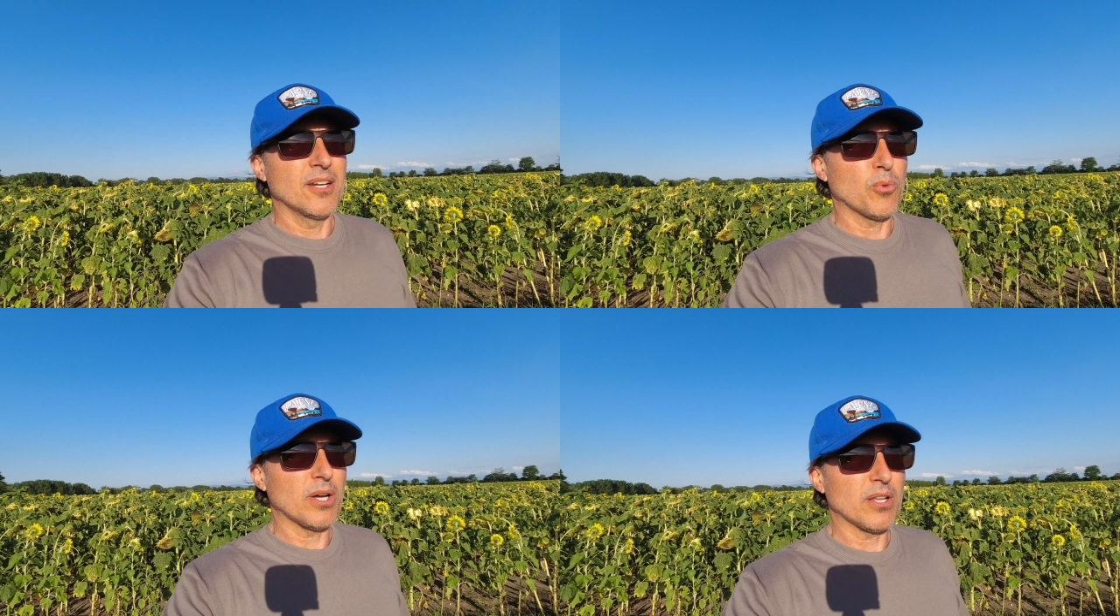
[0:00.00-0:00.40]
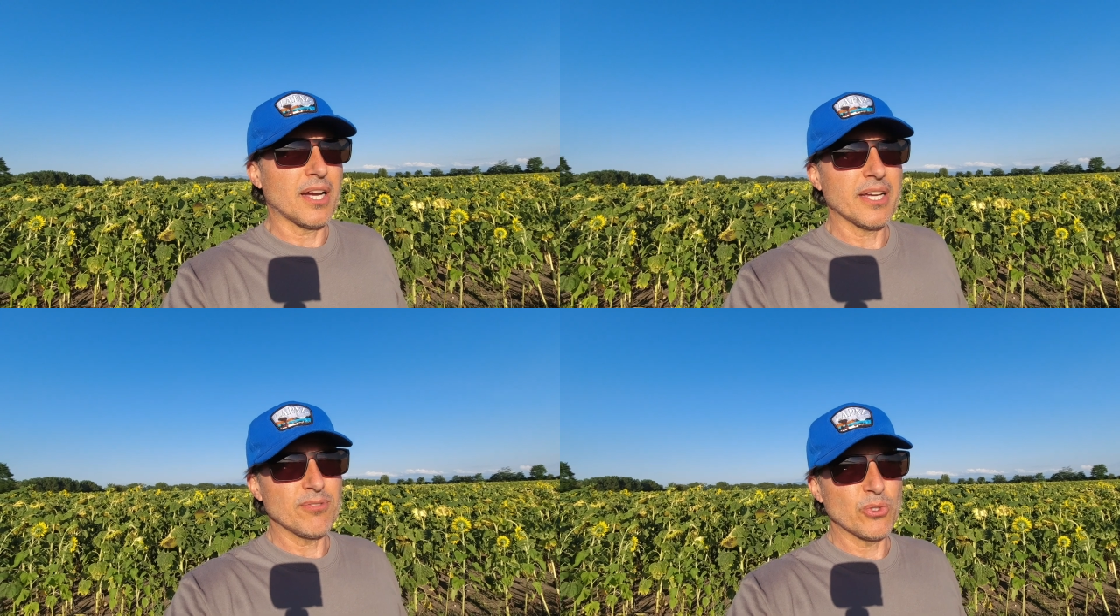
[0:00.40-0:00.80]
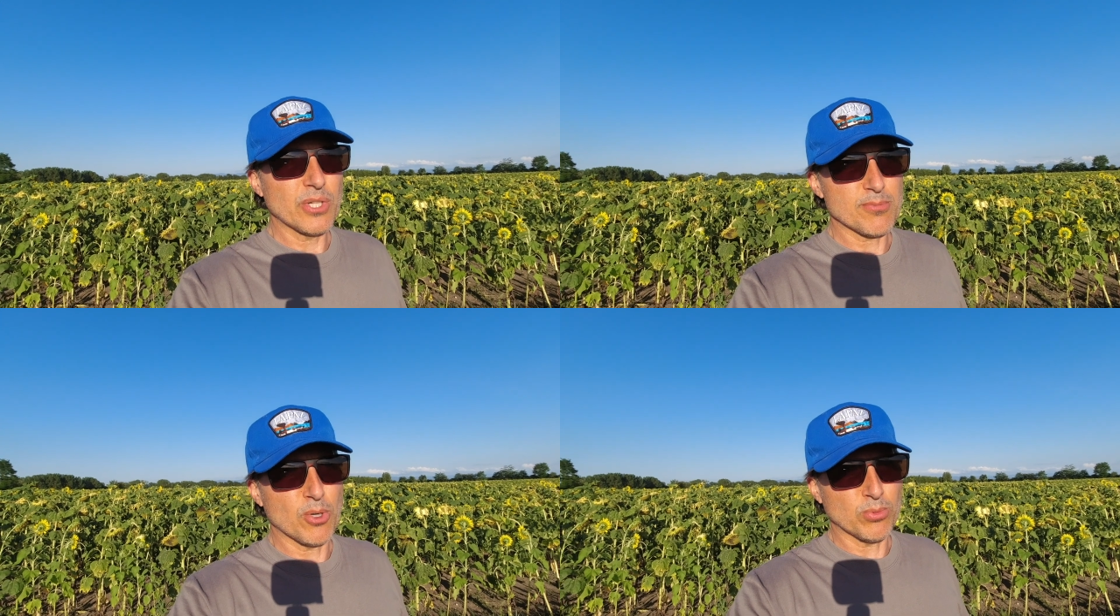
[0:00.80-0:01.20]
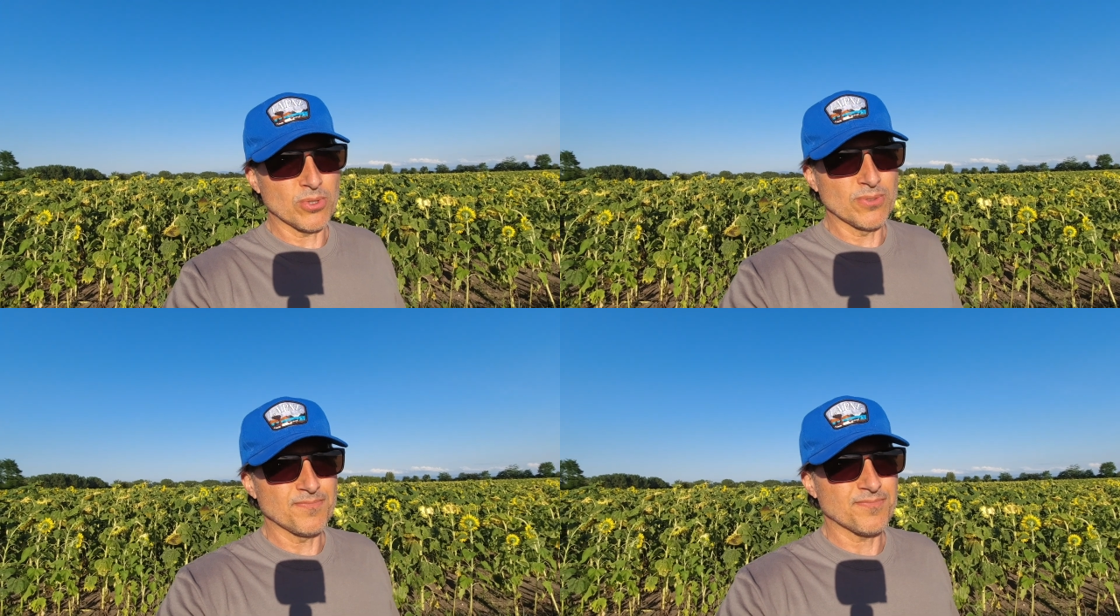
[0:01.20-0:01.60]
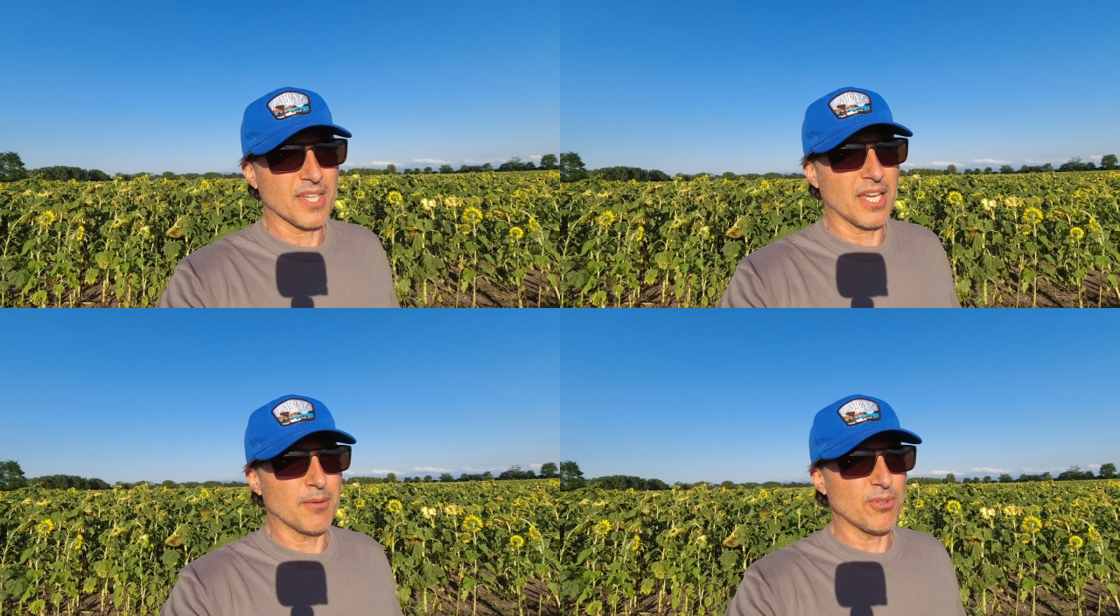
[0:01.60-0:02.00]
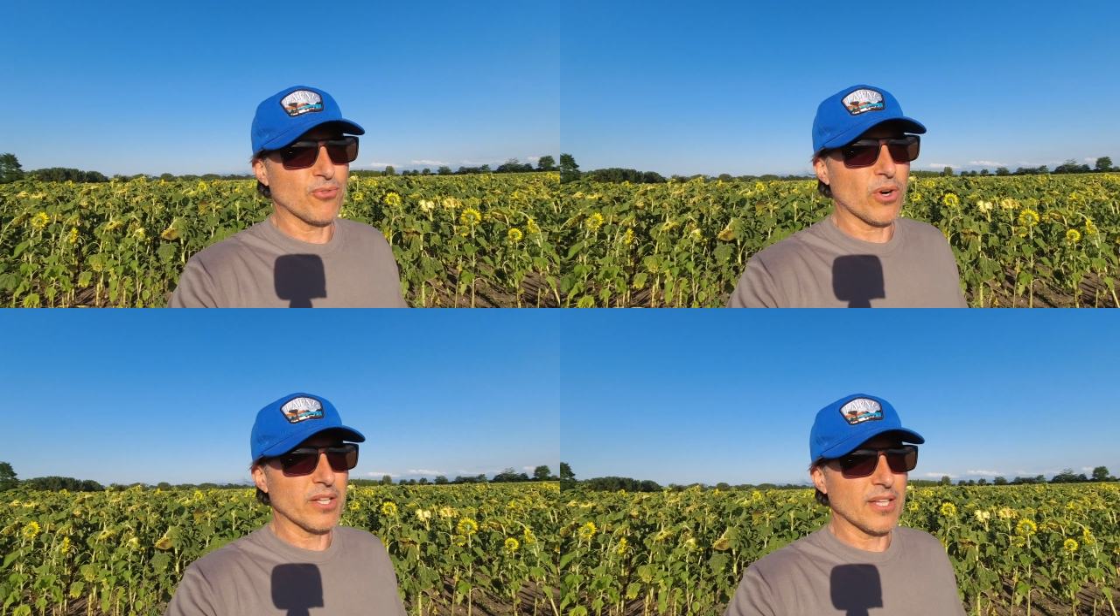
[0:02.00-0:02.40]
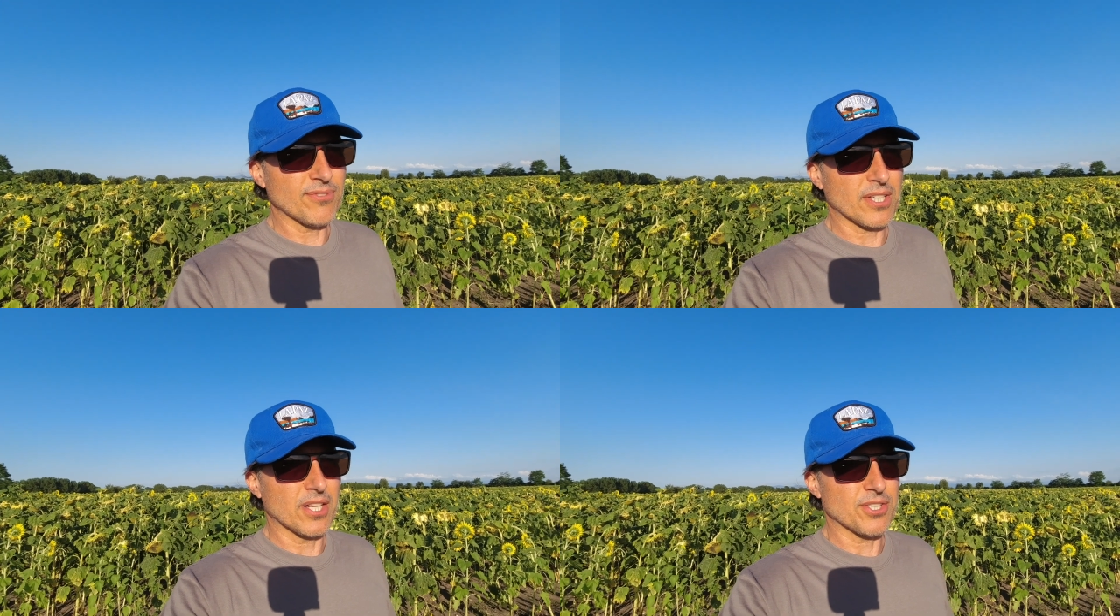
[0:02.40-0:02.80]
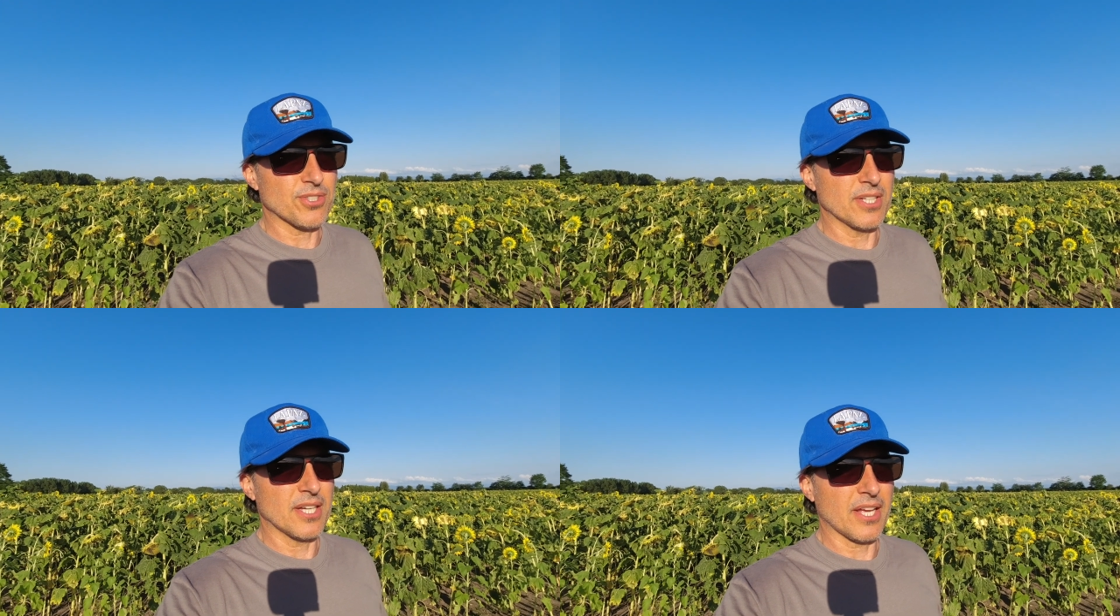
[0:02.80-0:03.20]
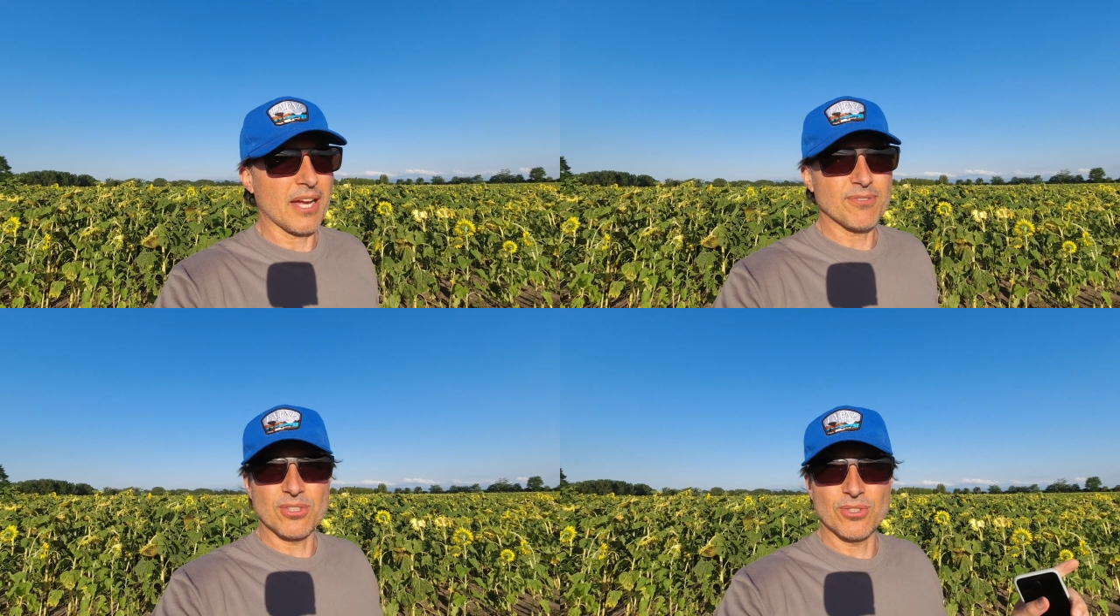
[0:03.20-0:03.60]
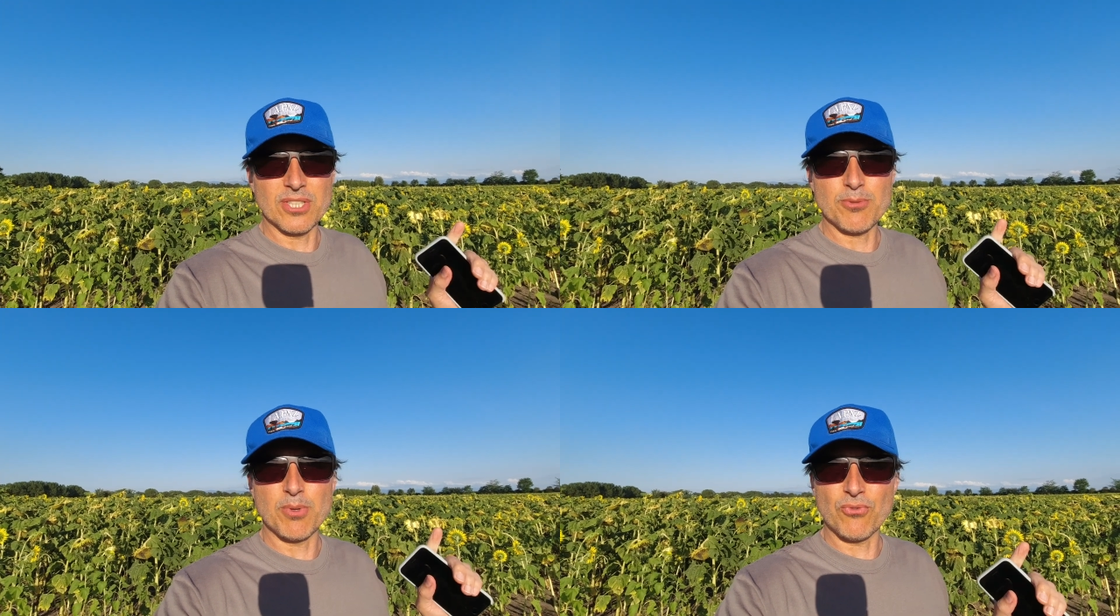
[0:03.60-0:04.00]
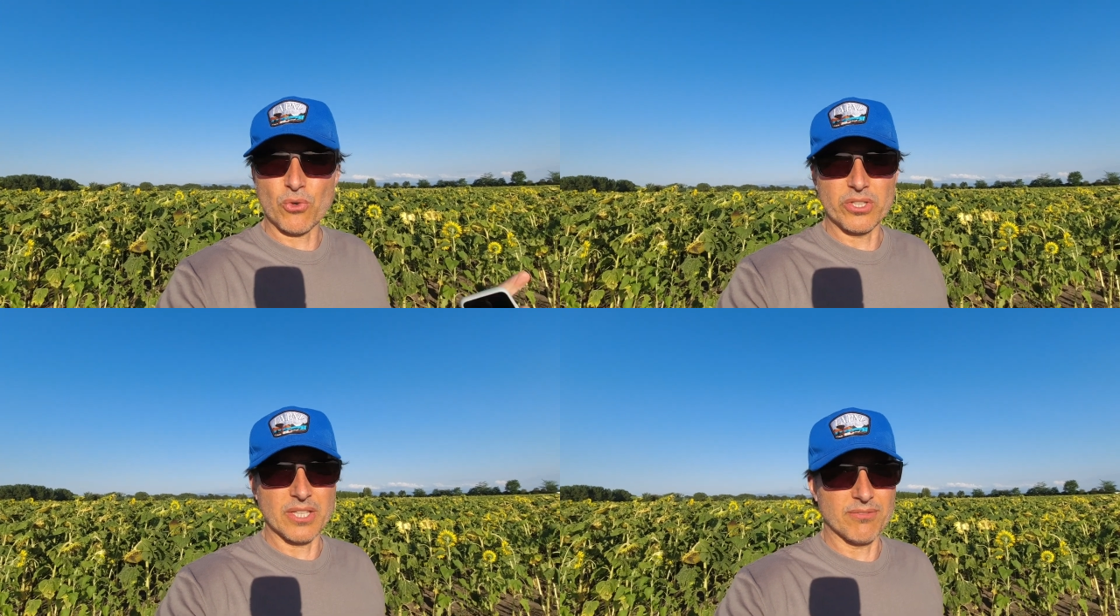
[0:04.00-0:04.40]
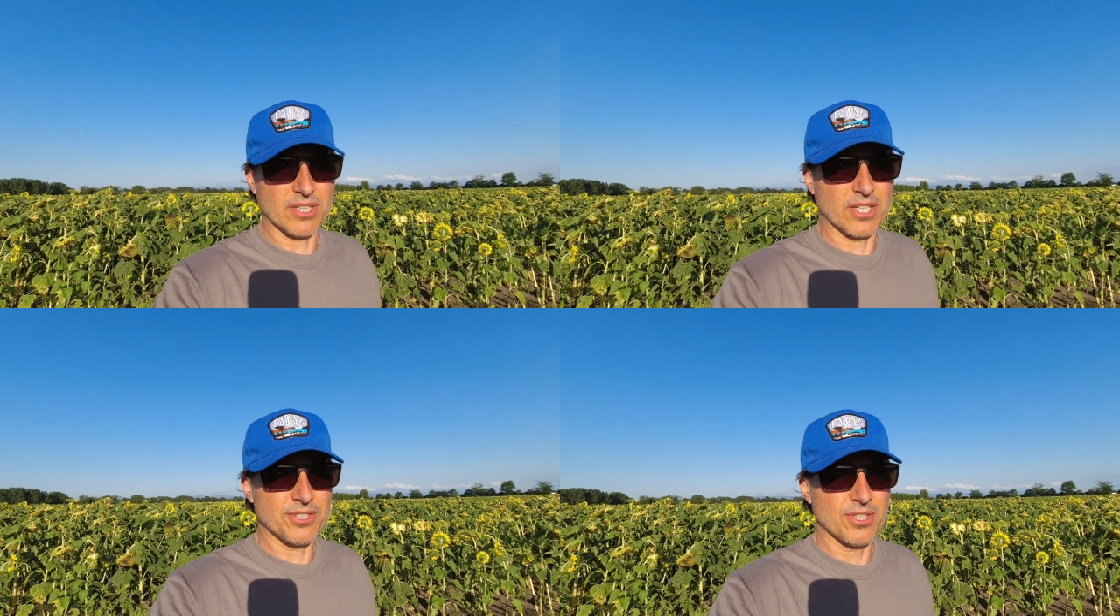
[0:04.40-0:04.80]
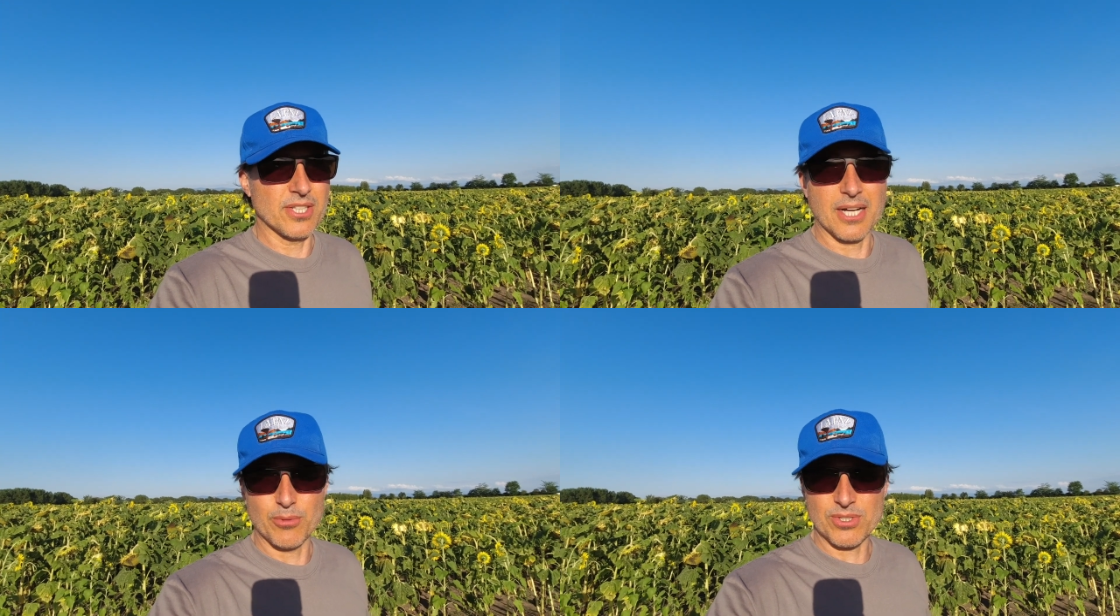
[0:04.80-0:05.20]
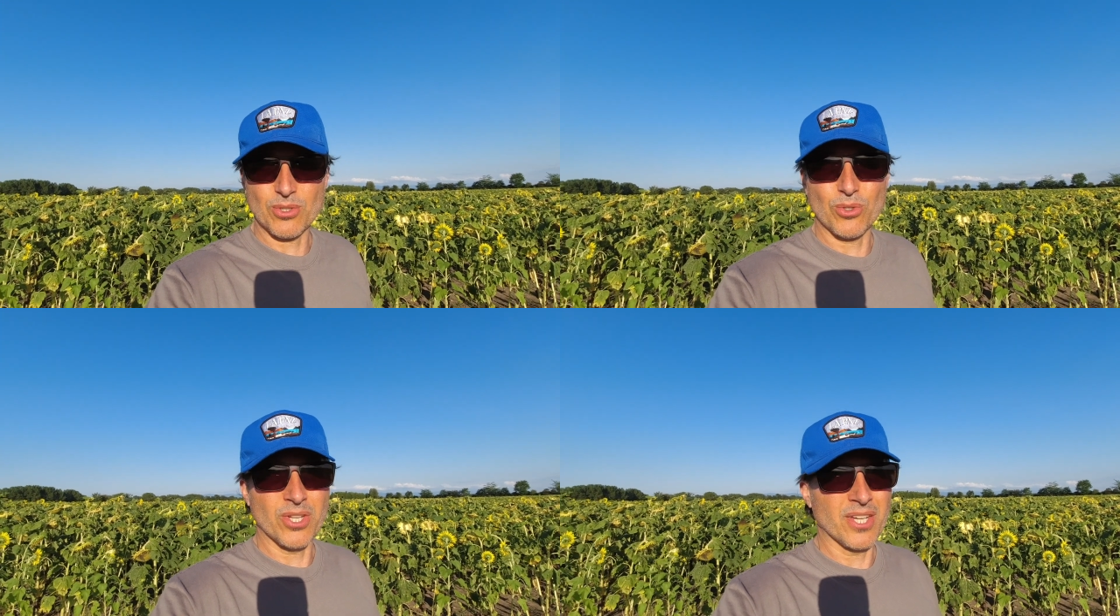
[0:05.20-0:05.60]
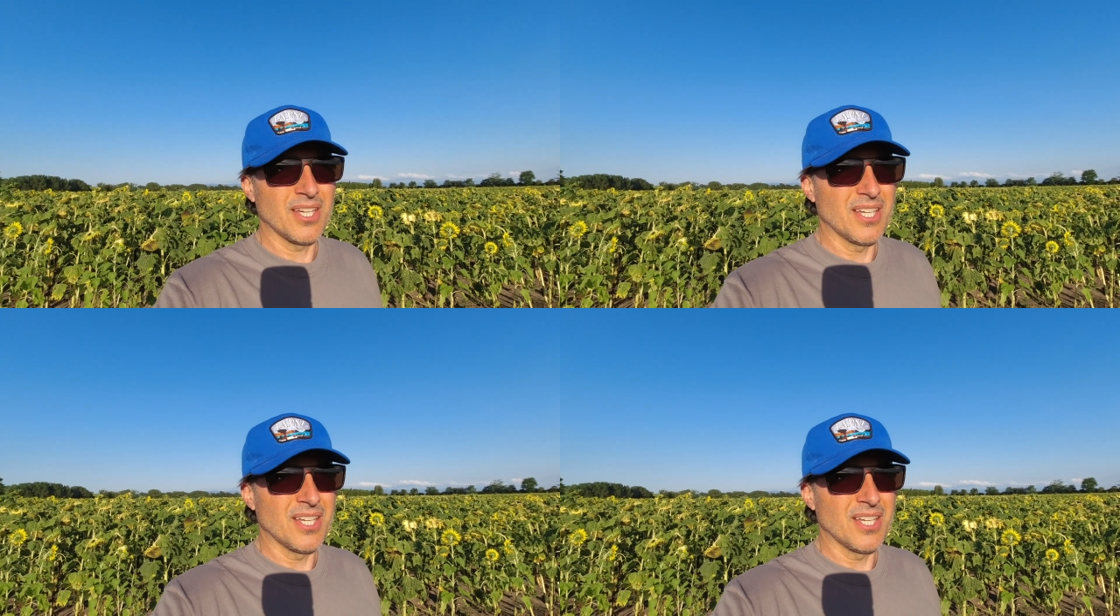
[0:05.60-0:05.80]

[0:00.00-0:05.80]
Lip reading: Well, I have US Mobile, and before I left the country, and you have to do this before you leave the country, I was told,